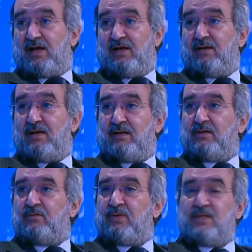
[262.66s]
uh, you
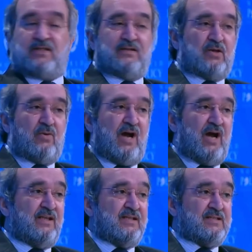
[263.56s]
know, President
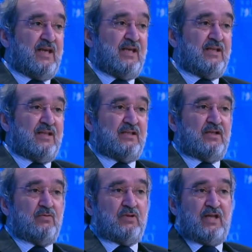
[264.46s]
Rouhani saying that he
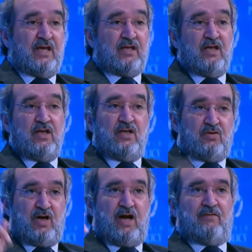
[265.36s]
would like
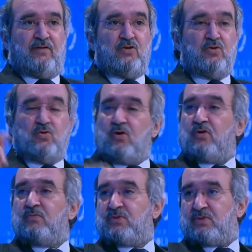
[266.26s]
to have a new
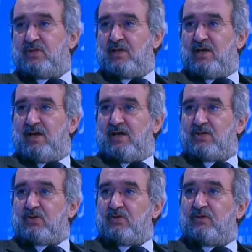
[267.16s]
Hormuz uh,
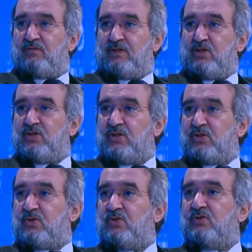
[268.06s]
sort of a regional
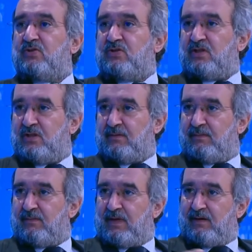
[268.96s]
security
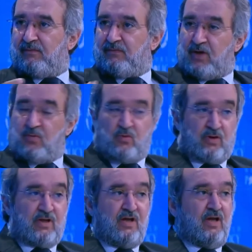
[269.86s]
uh,
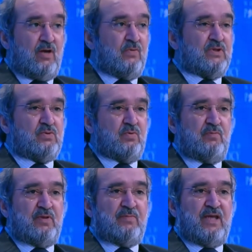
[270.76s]
framework which will
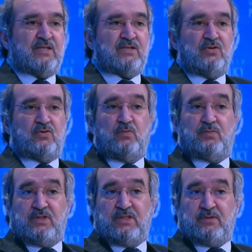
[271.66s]
be based in two
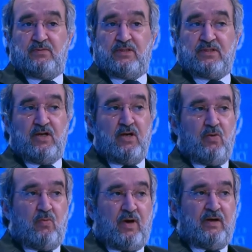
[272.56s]
principles.
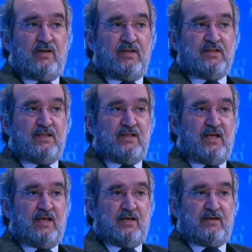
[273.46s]
One is the
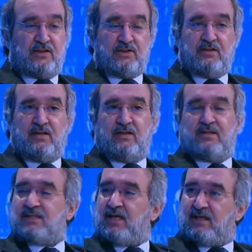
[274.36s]
non-aggression and the
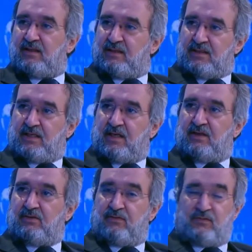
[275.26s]
second is the
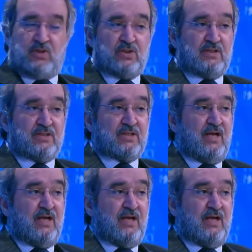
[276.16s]
non-interventionist.